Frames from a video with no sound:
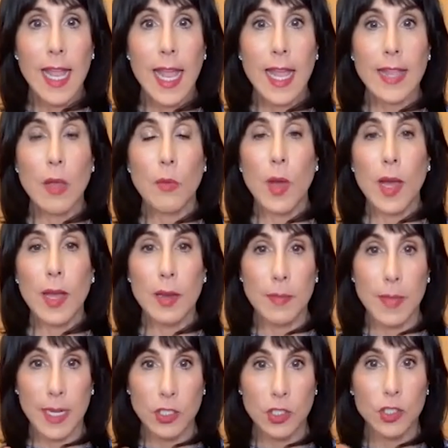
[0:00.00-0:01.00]
and they want
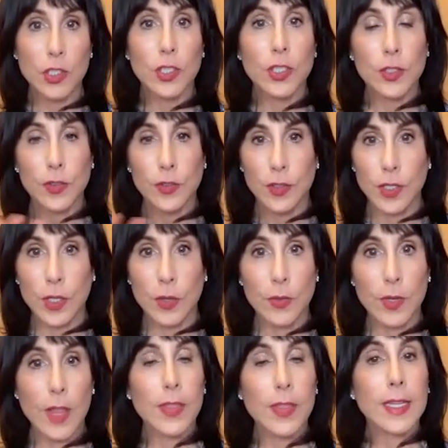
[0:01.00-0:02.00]
to make sure you
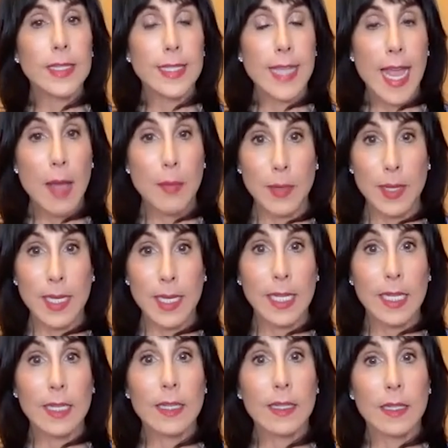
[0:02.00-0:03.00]
know nothing is
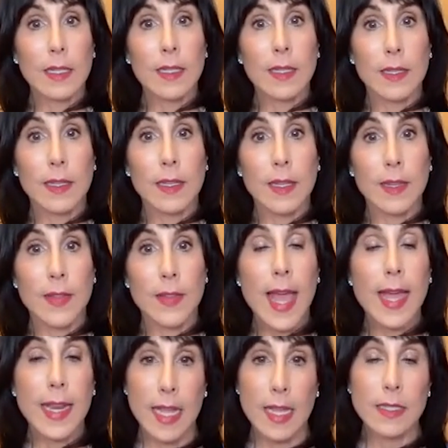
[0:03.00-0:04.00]
happening in
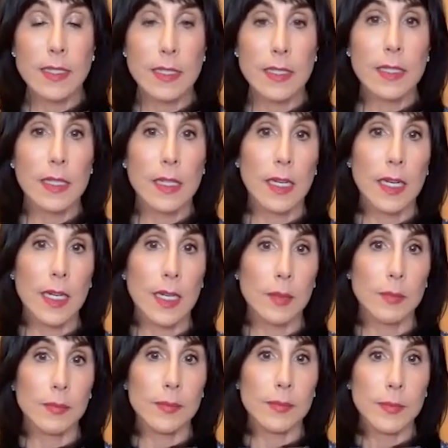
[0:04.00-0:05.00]
that end
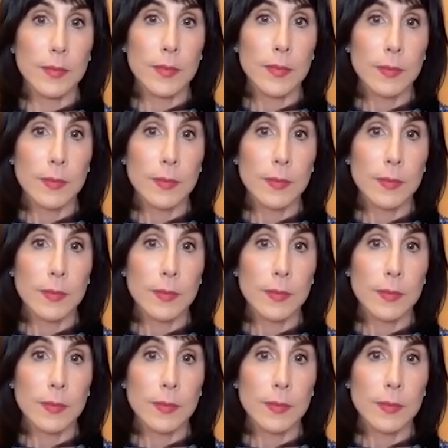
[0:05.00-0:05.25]
um,